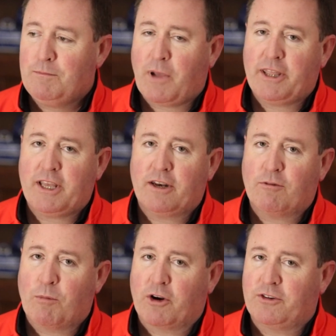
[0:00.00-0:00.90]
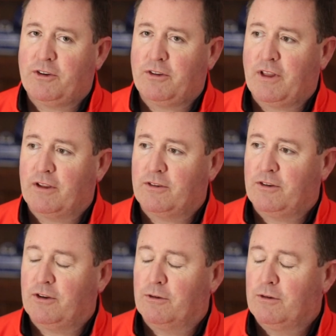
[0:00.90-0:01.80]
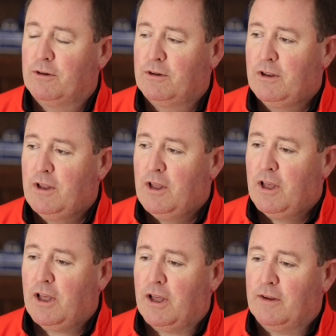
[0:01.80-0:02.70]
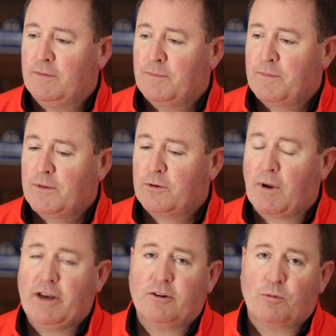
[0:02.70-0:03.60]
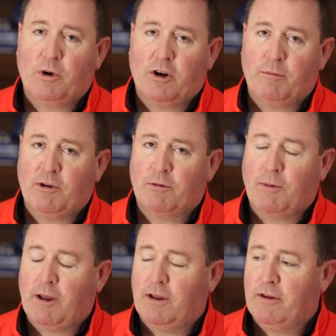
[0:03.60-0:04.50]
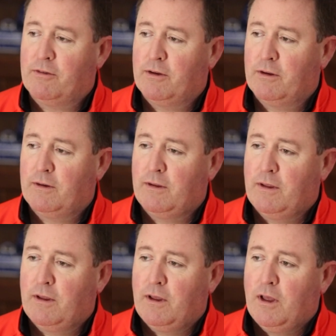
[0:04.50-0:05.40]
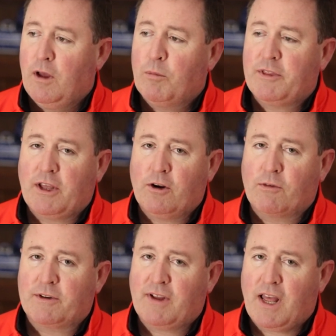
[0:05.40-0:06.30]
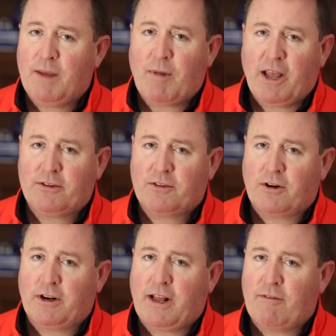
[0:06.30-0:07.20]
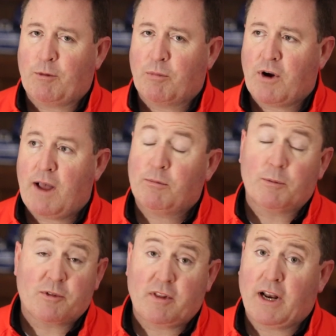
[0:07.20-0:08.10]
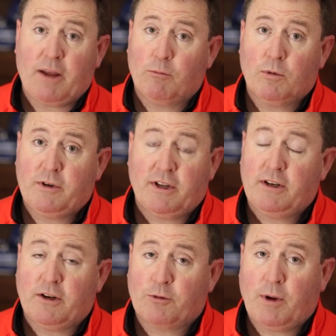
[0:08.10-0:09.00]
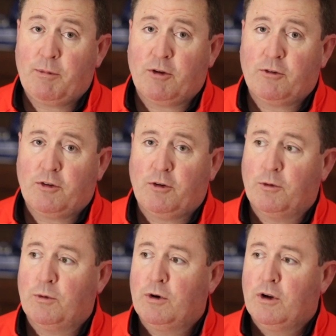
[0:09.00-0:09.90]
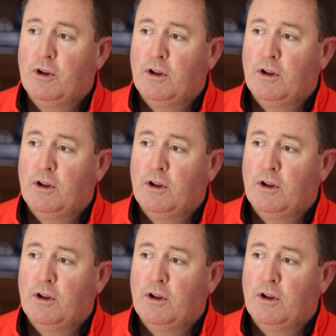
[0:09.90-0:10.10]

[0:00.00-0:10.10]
by the end of March 2002. So I just went on with my life. But then over time, I started having problems that I didn't attribute to